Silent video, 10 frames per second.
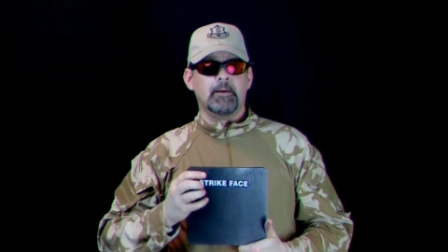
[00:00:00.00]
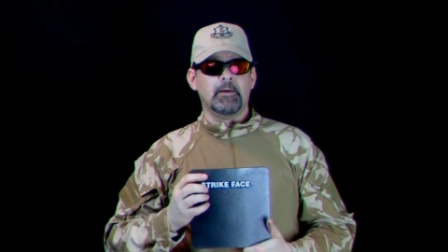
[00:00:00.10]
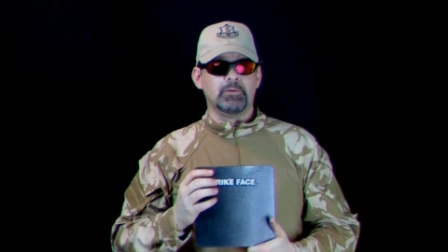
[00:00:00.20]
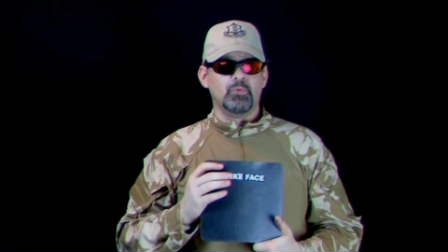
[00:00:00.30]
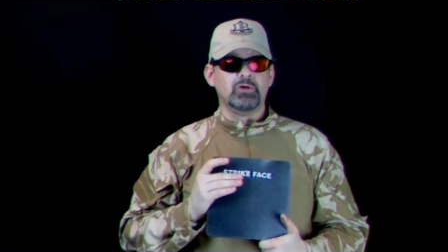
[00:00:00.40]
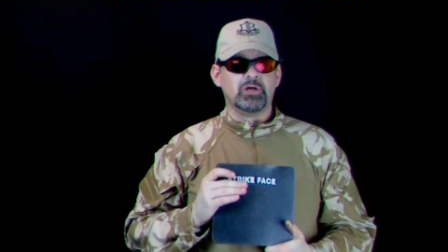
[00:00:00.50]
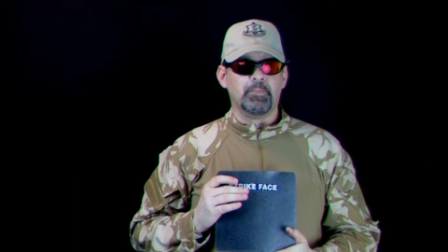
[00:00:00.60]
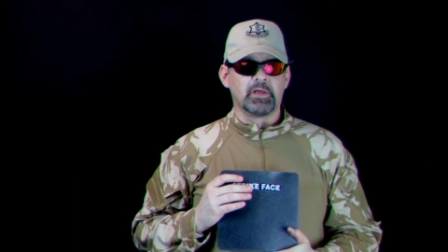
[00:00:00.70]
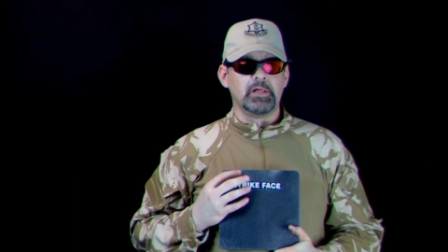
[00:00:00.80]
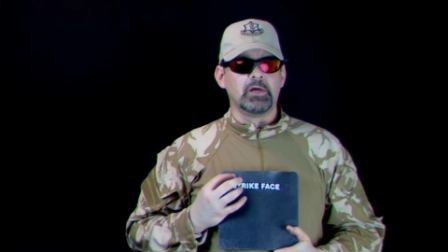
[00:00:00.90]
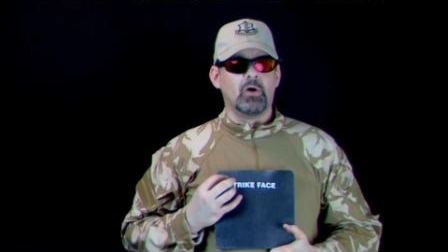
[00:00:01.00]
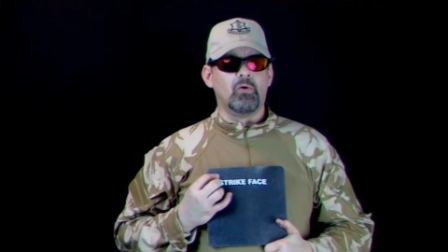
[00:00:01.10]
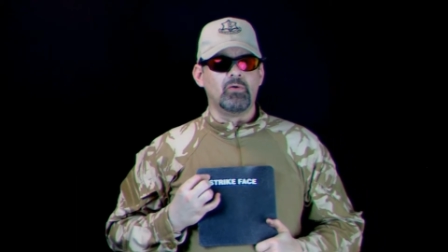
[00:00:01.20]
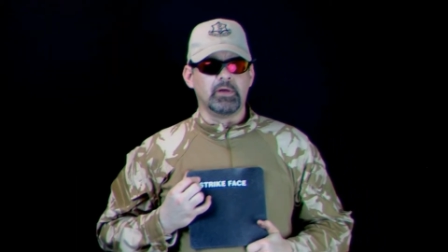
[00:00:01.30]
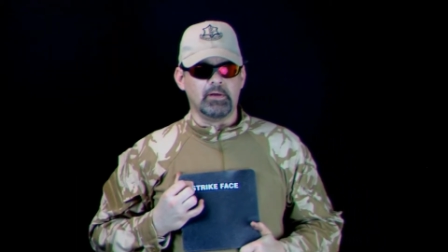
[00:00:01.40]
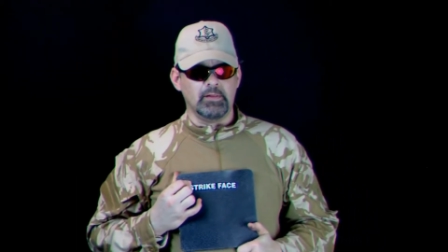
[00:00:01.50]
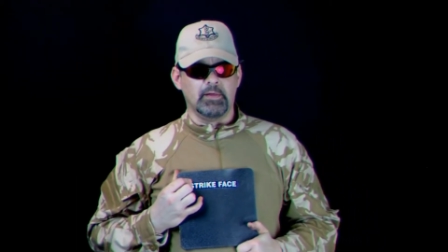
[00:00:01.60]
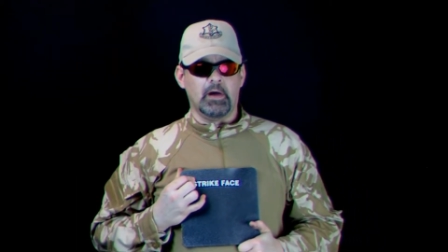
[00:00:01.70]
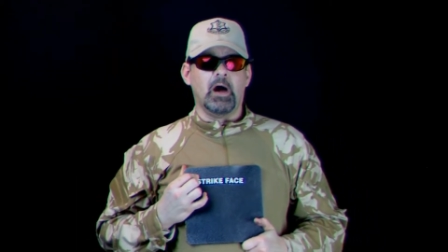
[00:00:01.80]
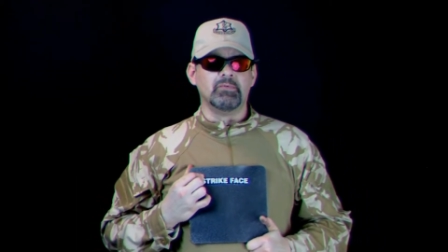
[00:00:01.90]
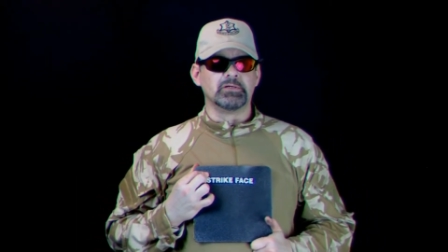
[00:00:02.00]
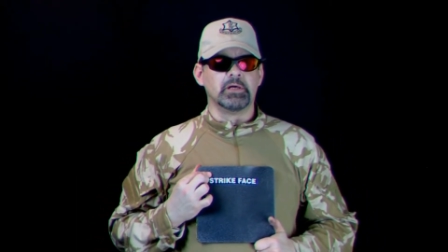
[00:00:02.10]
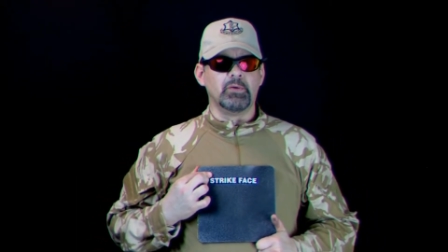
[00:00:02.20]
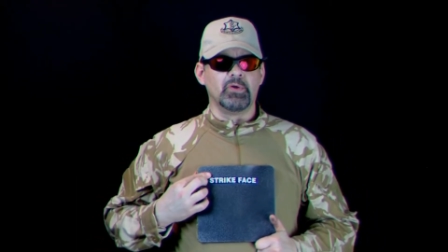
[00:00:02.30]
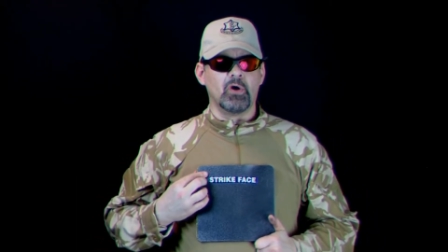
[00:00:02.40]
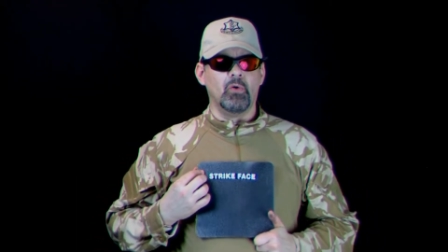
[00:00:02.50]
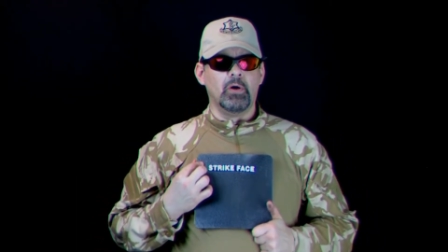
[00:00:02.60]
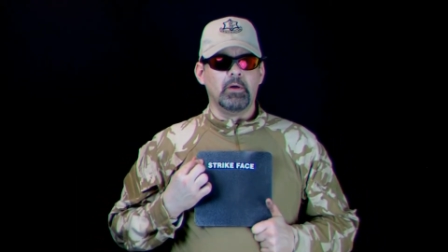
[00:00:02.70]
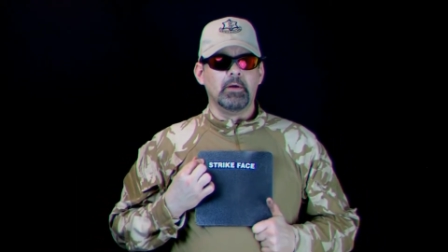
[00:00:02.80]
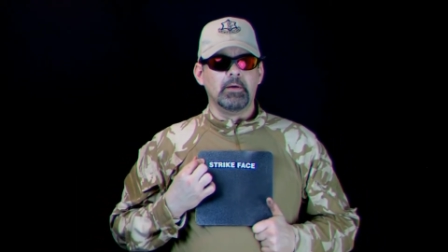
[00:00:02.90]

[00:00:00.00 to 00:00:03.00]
It would typically go, you know, obviously it would go,